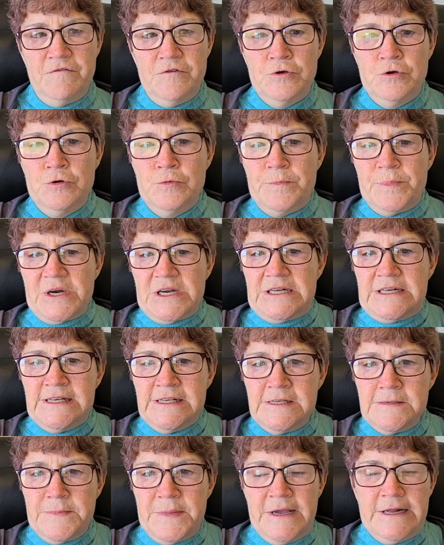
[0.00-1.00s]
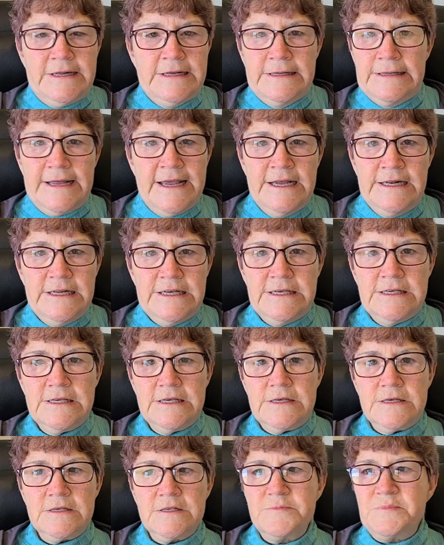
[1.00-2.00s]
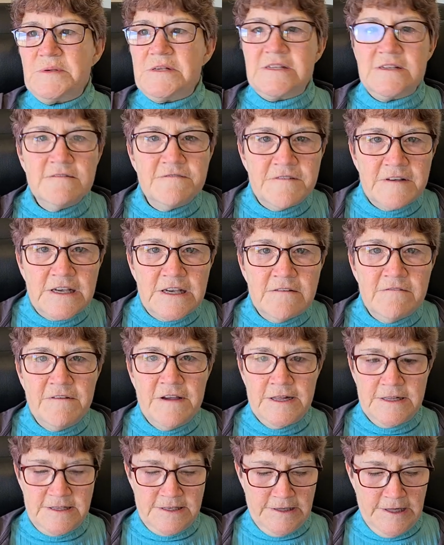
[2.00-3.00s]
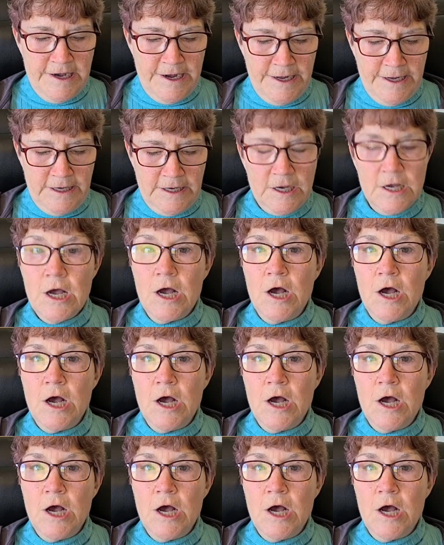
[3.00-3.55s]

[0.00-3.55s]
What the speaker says: you participate in any specific events like